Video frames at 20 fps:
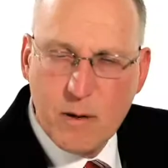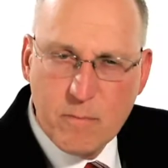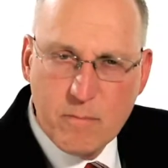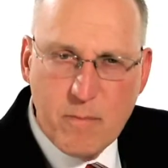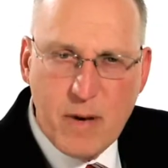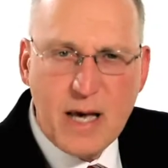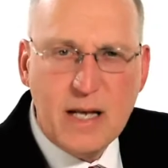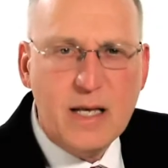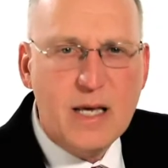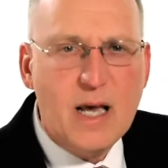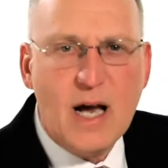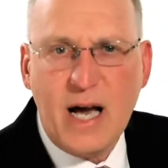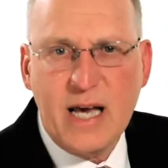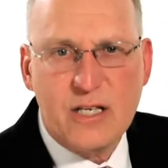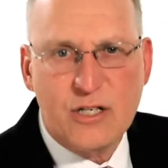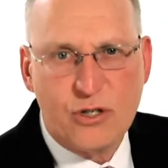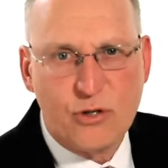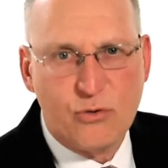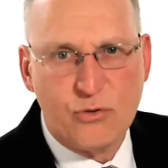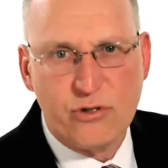Many high
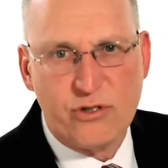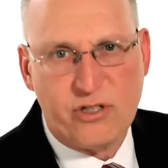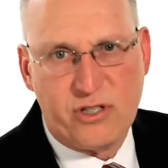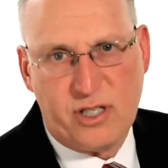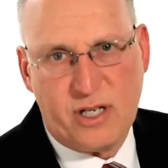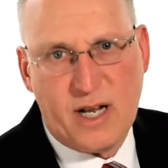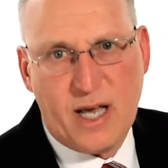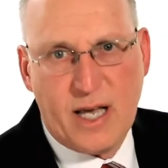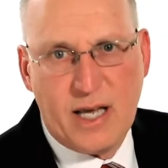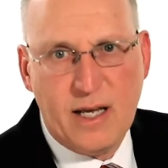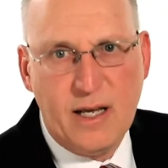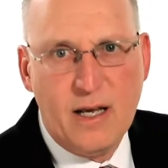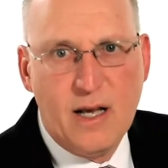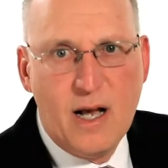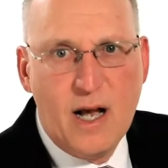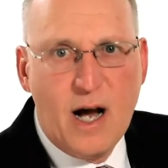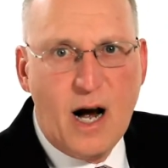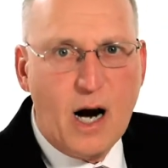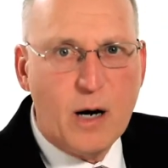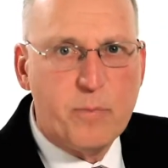schools today
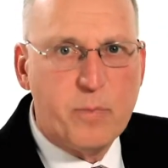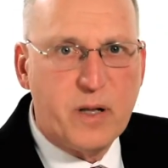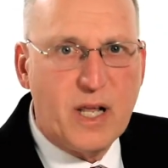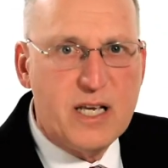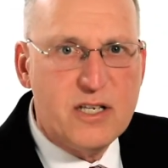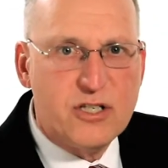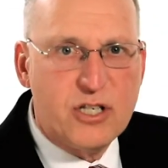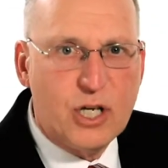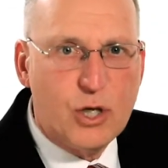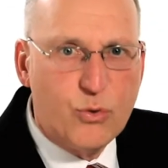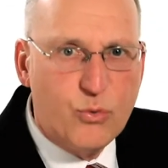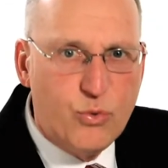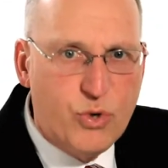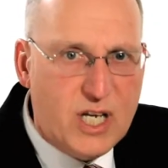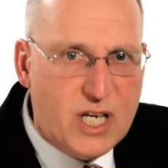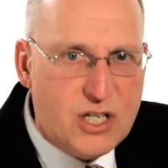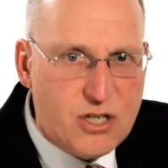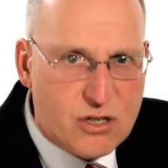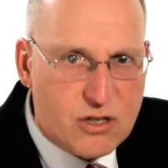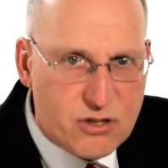are placing
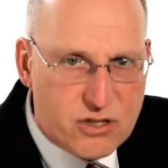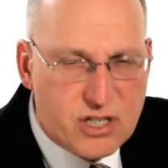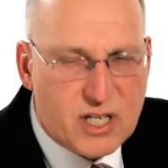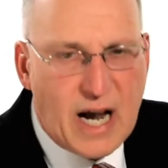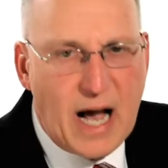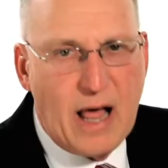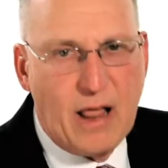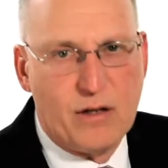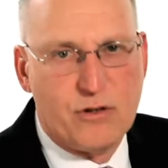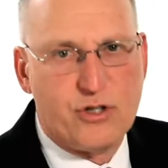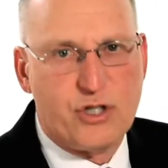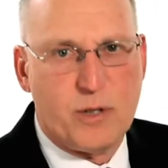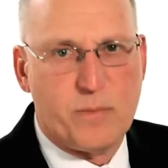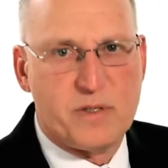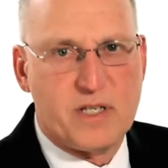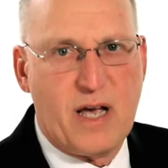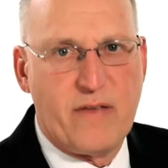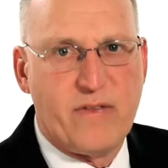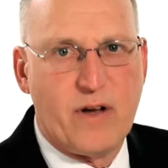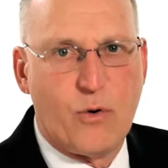regional
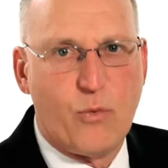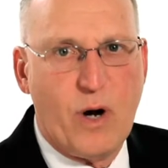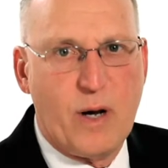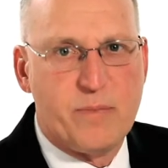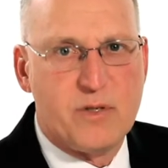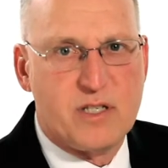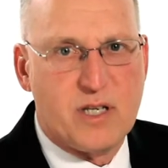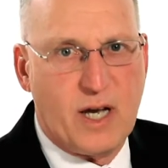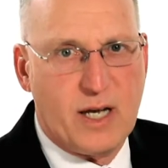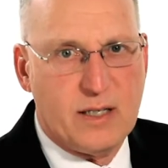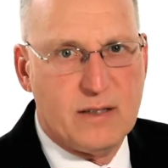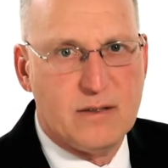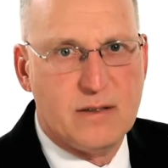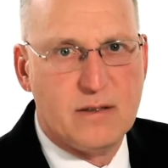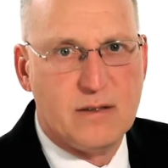scholarships on their website.